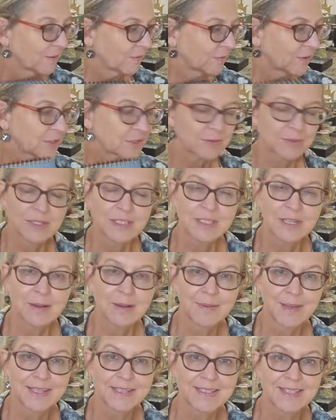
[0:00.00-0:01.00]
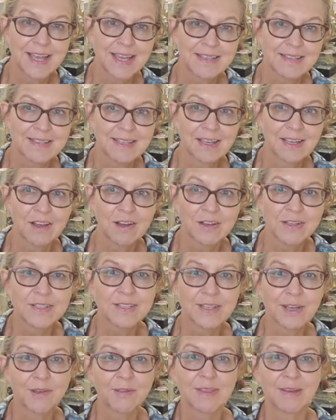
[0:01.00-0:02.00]
First, we're going to talk about sizing.
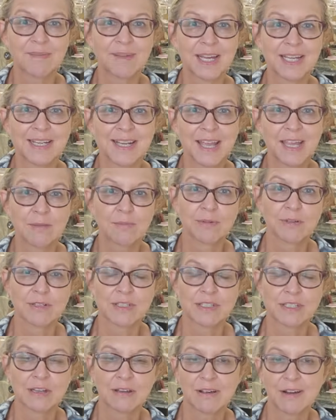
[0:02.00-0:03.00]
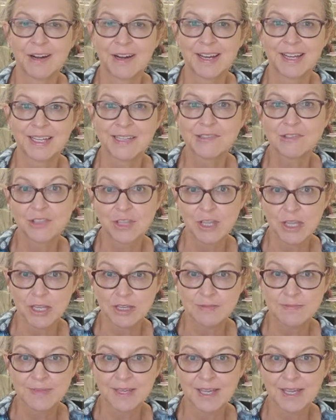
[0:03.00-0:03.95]
Also, that my neighbors are a gym,